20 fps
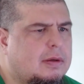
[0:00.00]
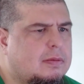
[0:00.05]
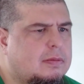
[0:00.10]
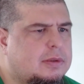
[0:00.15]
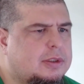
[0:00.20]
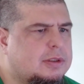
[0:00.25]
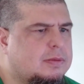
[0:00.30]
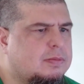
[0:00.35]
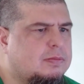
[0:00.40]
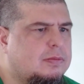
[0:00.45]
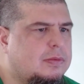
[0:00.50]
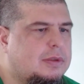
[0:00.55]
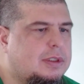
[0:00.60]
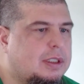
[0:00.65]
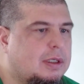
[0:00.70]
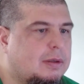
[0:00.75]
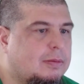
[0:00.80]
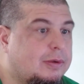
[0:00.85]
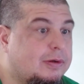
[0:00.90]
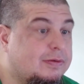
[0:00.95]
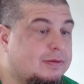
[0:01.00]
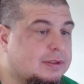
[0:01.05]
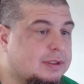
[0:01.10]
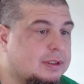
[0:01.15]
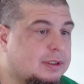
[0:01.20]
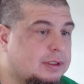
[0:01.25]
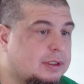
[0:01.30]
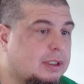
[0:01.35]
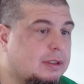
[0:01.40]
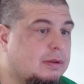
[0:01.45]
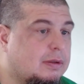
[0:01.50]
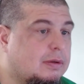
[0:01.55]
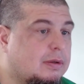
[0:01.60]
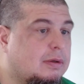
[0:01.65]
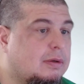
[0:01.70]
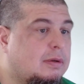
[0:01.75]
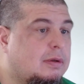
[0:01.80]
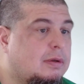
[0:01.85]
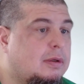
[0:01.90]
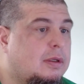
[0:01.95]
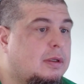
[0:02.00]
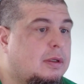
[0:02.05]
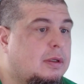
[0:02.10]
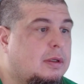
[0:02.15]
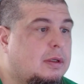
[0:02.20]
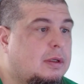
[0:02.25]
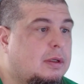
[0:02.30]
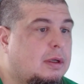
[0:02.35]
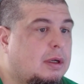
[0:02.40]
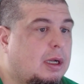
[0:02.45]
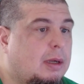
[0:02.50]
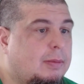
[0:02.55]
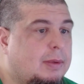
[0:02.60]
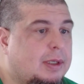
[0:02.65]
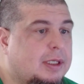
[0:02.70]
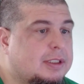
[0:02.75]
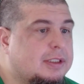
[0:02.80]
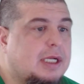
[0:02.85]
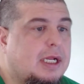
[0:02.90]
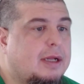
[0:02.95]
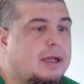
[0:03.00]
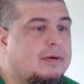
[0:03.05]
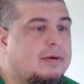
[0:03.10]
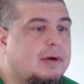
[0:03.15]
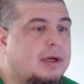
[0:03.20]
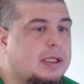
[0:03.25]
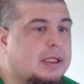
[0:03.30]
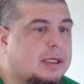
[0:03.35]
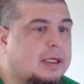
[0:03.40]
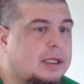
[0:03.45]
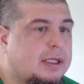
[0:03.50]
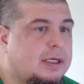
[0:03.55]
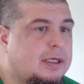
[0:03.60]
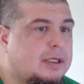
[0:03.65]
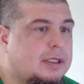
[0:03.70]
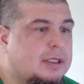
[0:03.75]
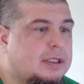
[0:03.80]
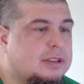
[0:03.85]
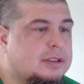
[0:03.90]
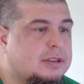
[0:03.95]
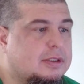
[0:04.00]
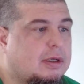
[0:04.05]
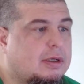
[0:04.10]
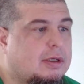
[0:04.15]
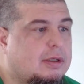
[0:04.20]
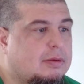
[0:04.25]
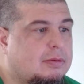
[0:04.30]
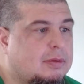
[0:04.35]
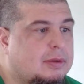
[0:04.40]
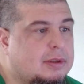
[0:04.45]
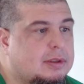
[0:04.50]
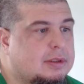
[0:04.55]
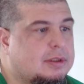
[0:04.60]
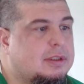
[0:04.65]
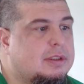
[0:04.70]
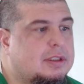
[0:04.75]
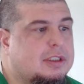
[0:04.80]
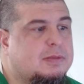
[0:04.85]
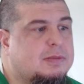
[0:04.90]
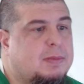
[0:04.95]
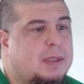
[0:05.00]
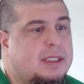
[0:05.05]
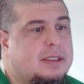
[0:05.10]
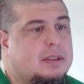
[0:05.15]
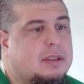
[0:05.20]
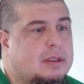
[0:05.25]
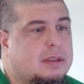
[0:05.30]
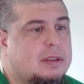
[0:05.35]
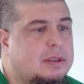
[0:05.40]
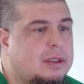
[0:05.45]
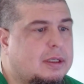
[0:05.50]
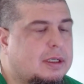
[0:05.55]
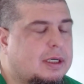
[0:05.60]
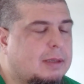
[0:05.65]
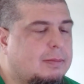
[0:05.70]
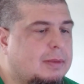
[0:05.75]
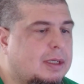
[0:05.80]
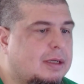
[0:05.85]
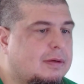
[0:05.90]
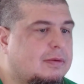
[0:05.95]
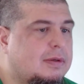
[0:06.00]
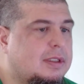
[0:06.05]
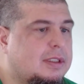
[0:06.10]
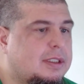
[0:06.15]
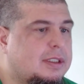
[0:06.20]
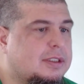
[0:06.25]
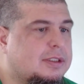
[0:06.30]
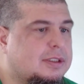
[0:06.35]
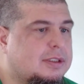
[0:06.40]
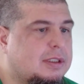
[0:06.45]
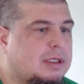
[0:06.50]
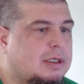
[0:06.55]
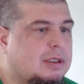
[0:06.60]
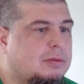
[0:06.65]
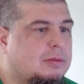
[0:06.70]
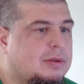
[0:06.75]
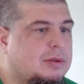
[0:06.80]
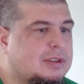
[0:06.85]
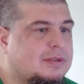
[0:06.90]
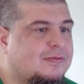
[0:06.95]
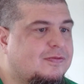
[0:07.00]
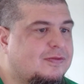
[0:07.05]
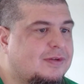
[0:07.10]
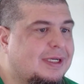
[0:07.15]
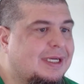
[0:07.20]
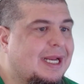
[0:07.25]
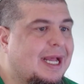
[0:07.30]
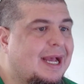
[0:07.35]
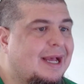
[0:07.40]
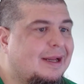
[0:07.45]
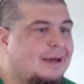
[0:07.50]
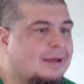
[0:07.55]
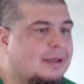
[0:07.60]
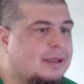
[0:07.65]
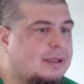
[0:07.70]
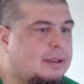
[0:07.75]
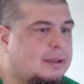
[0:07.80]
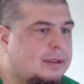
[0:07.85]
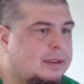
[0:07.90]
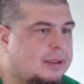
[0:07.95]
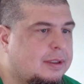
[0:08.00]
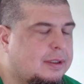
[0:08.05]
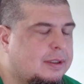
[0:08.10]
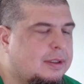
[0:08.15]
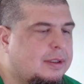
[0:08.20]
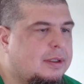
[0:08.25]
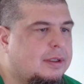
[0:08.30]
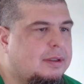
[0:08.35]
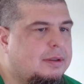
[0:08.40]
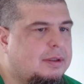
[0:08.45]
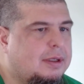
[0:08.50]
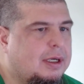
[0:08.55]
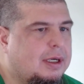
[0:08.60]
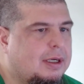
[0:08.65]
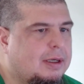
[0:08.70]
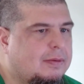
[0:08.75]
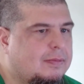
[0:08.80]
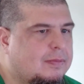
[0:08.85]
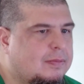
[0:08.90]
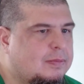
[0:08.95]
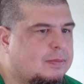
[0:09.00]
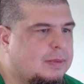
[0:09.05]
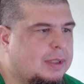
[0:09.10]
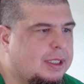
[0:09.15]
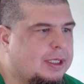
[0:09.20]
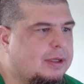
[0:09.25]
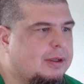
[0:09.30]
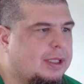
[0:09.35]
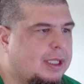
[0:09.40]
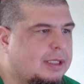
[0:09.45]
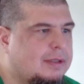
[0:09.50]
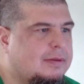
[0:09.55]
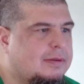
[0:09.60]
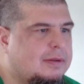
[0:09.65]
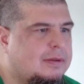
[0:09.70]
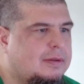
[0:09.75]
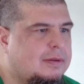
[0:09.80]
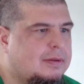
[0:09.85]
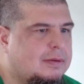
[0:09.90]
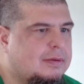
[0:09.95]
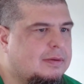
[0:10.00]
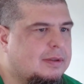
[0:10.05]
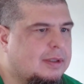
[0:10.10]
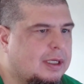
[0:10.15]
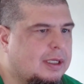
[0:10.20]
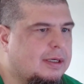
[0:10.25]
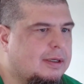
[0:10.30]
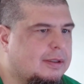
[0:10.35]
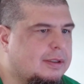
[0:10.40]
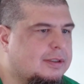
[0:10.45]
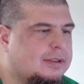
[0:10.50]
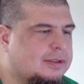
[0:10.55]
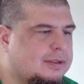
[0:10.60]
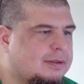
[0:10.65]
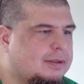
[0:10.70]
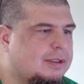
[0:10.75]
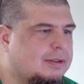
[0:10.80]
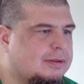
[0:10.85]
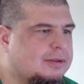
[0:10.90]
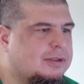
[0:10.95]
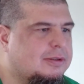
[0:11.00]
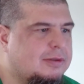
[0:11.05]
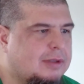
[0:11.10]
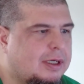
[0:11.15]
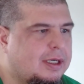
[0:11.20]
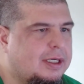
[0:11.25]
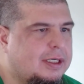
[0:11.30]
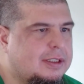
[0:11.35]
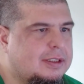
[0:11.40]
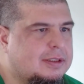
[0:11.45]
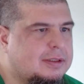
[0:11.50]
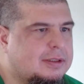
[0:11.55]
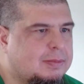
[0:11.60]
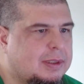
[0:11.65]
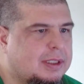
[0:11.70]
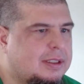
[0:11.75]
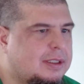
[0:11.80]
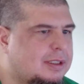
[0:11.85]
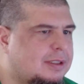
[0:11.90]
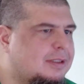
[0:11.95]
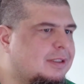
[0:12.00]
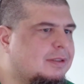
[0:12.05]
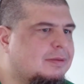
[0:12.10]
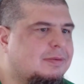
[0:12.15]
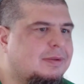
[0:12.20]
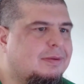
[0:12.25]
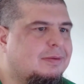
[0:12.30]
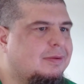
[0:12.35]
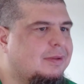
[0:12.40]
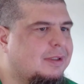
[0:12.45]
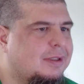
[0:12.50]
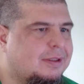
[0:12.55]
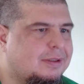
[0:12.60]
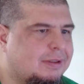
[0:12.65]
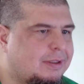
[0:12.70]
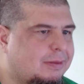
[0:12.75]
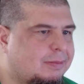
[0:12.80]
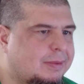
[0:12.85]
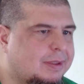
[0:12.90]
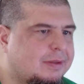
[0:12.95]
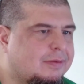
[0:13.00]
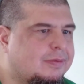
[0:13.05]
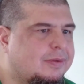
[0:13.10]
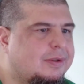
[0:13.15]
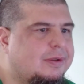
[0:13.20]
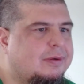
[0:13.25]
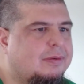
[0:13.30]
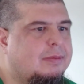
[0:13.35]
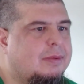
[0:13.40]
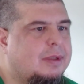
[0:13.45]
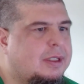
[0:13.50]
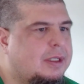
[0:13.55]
just movies in general. And it's not relegated to Star Wars. And despite the look, I'm not really a Star Wars fanatic. I know that kind of looks a little strange, but it just went with the theme of the room.